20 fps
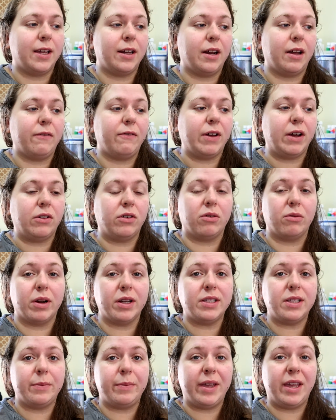and I found a
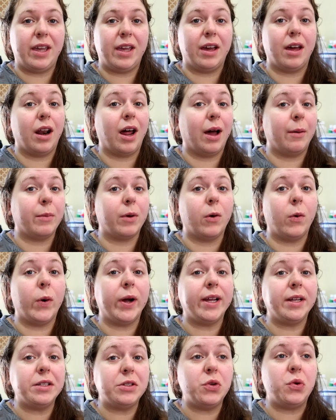recipe, and I'm
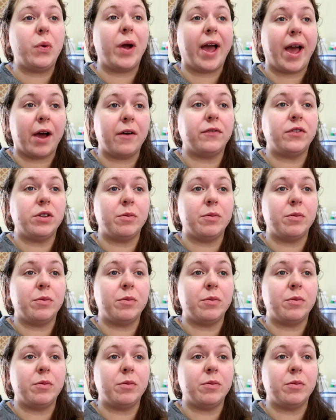going to have